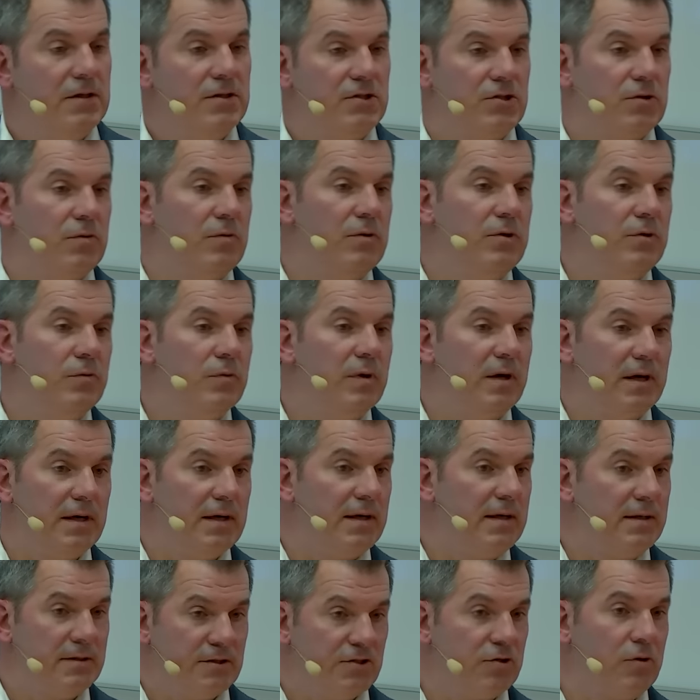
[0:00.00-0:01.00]
So you
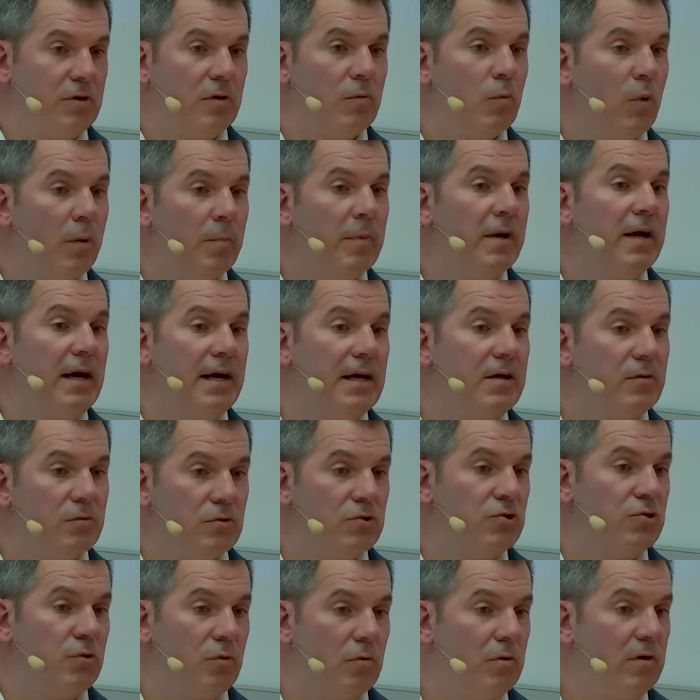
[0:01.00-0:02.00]
are, so the women are in
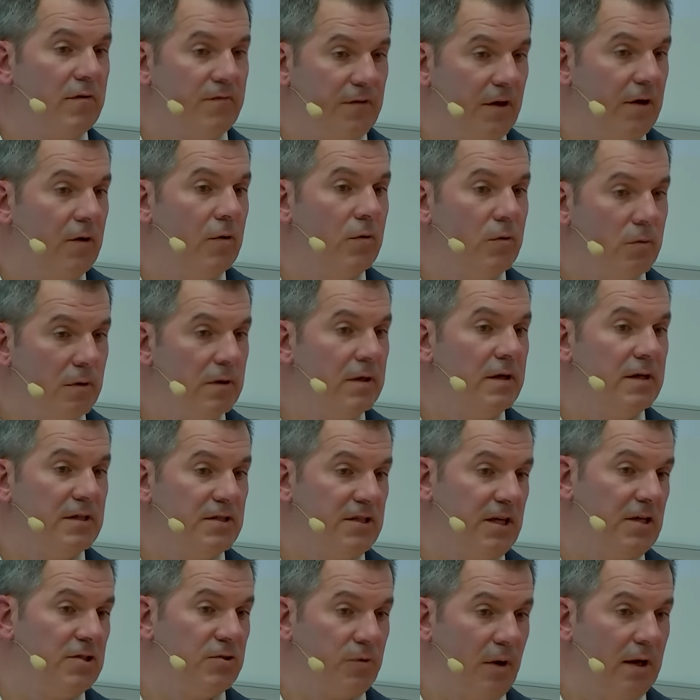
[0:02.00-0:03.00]
control of their own
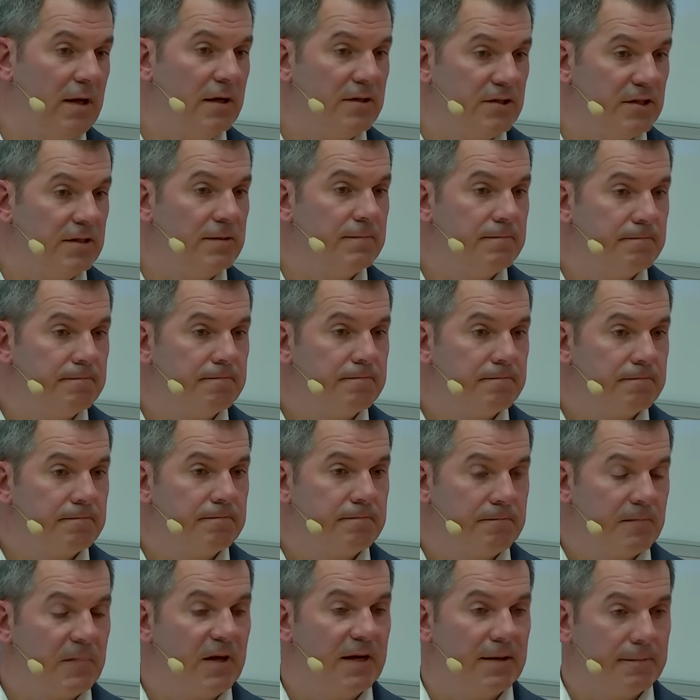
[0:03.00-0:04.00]
sexuality.
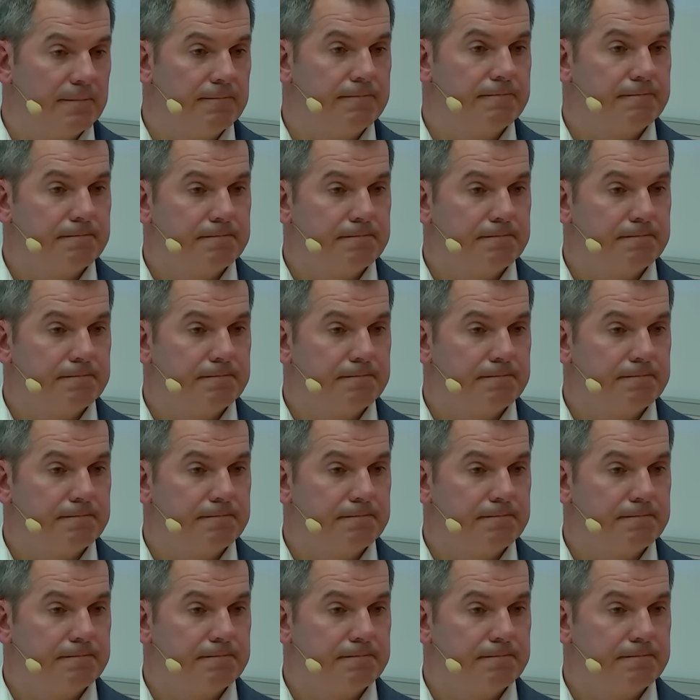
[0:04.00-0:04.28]
Mm-hmm. Yeah.